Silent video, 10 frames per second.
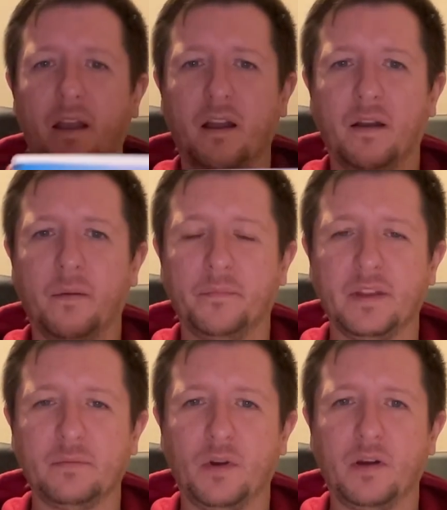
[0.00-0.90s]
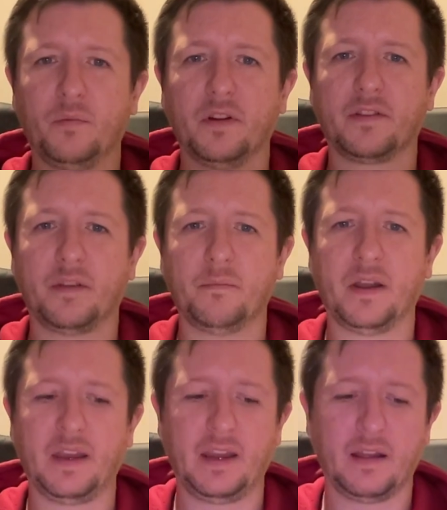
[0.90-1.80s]
Well worth the
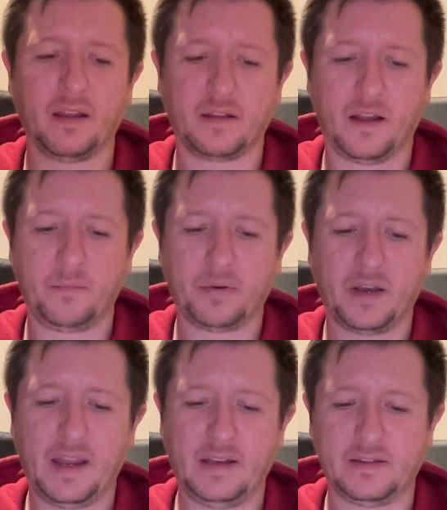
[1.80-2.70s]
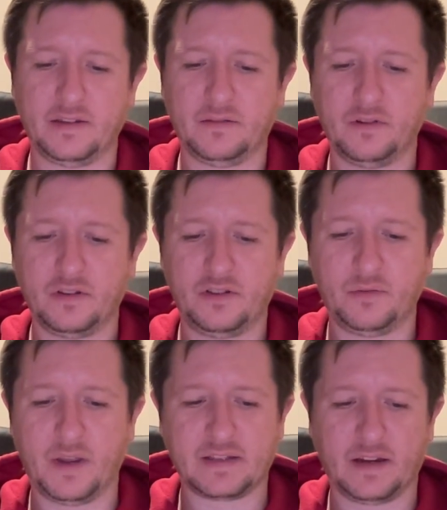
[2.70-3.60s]
money. I played the
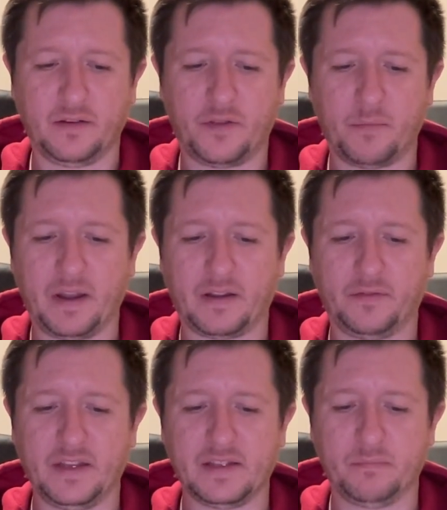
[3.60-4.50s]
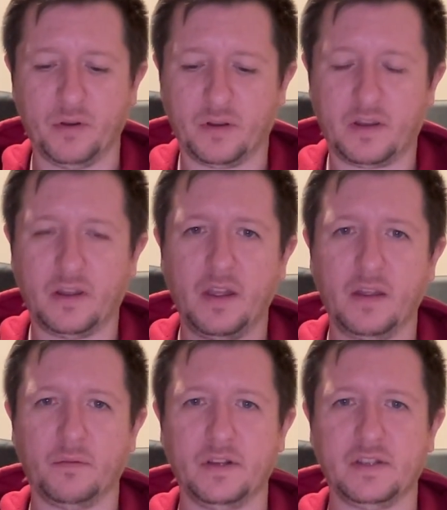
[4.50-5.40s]
duet out of the back of this book,
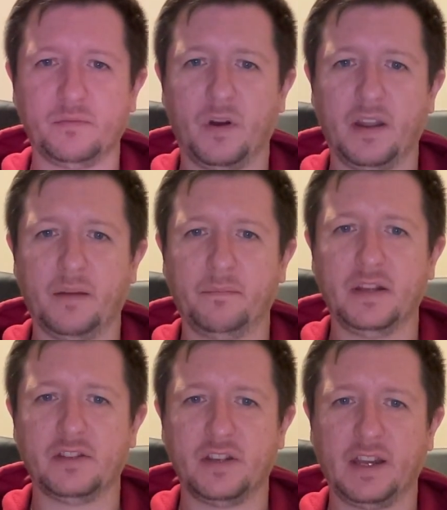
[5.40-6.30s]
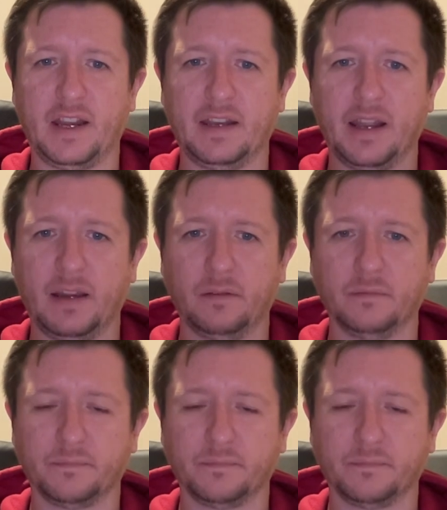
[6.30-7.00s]
which is why I'm mentioning it now.